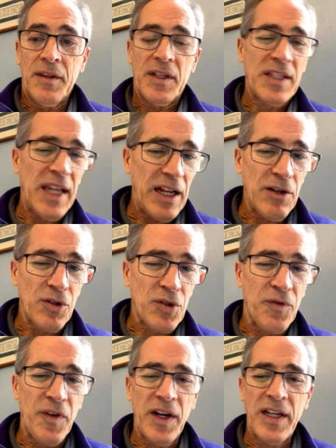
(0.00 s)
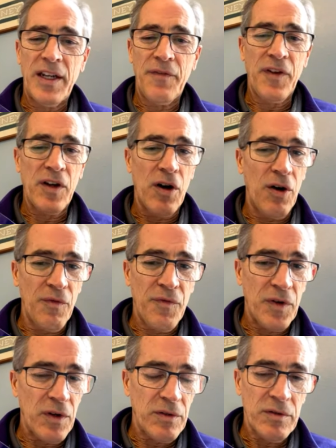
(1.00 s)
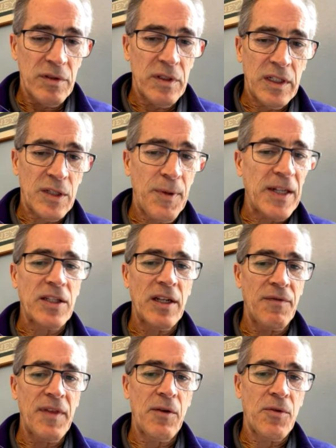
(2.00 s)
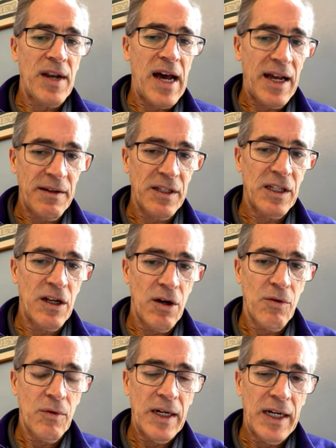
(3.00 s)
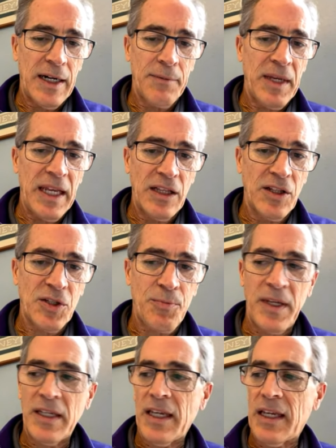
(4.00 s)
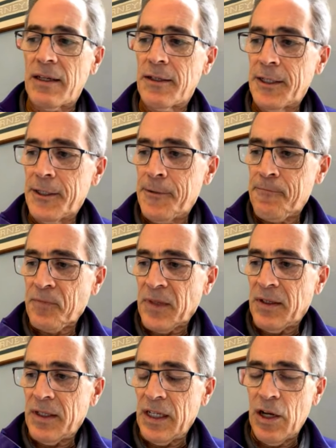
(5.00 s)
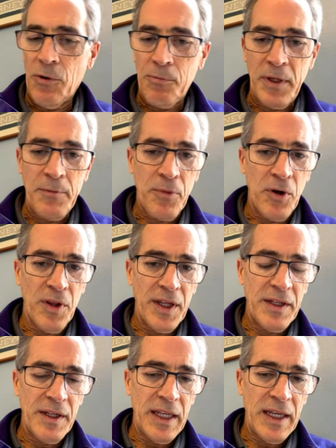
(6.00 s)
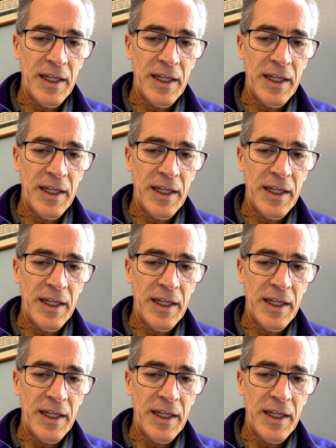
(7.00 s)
The standards were very difficult for, especially if they were not, you know, English speaking, you know, people and